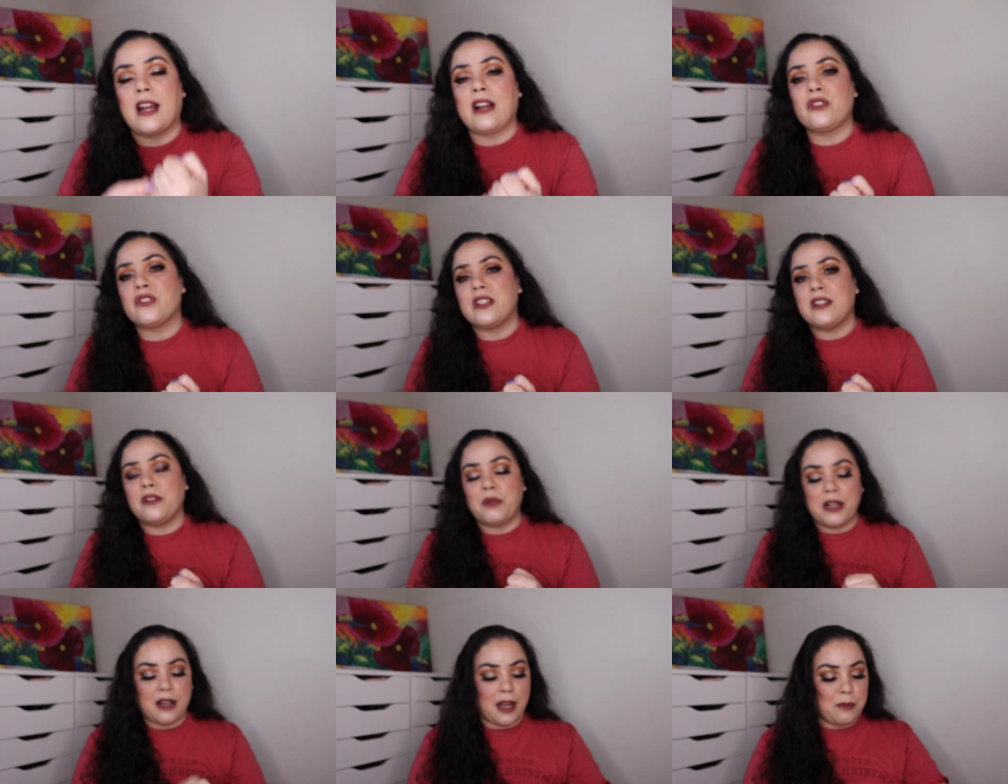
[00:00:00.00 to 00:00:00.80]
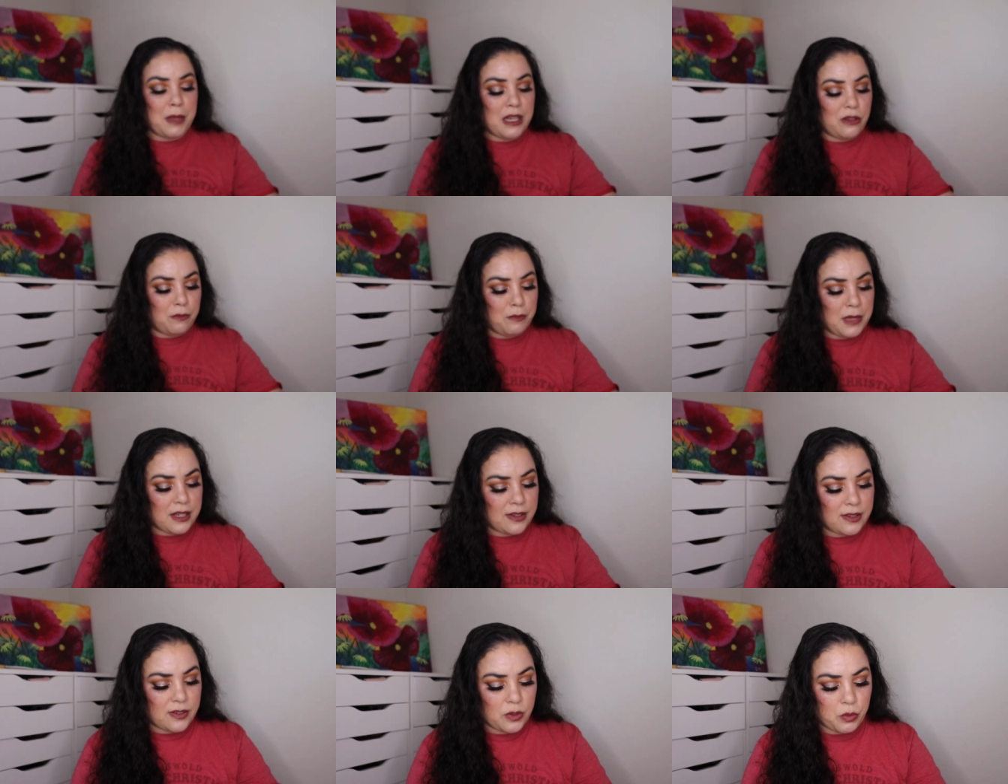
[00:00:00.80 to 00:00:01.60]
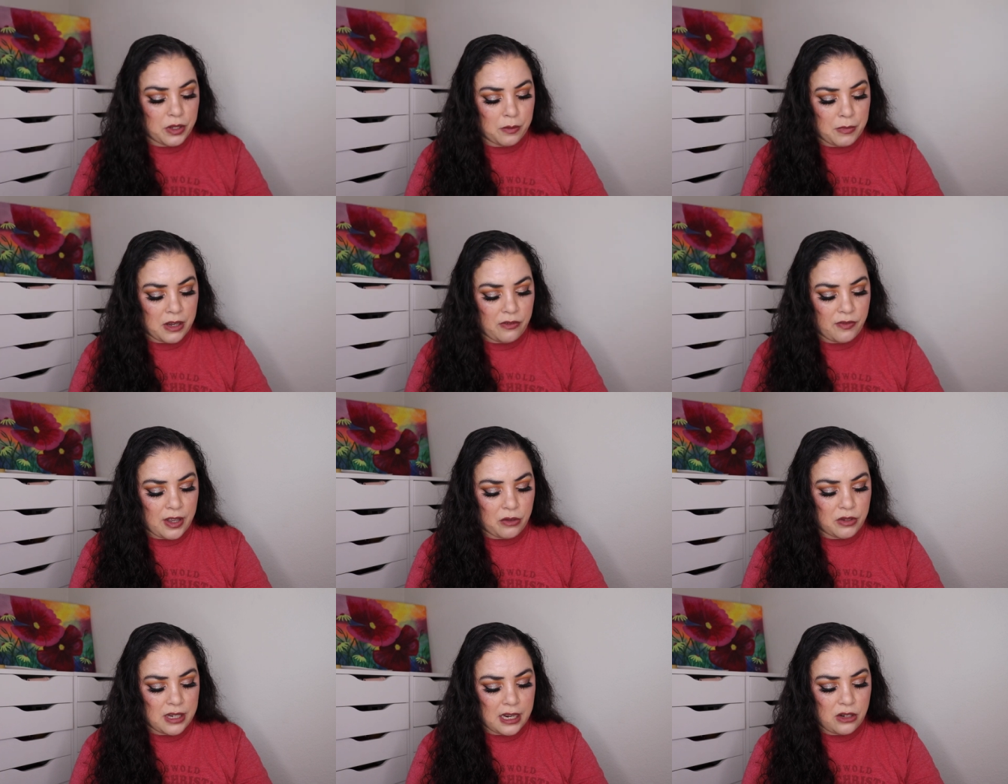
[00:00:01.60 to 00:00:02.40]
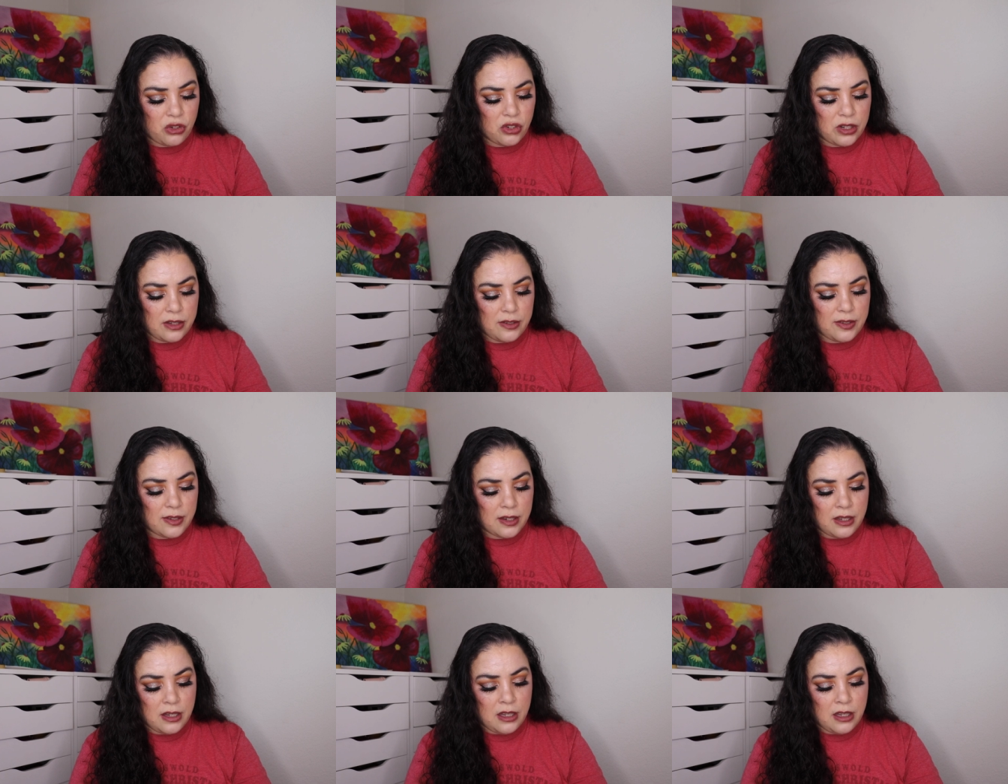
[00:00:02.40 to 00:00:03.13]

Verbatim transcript: Actually, you know what? I may mix this with my foundations.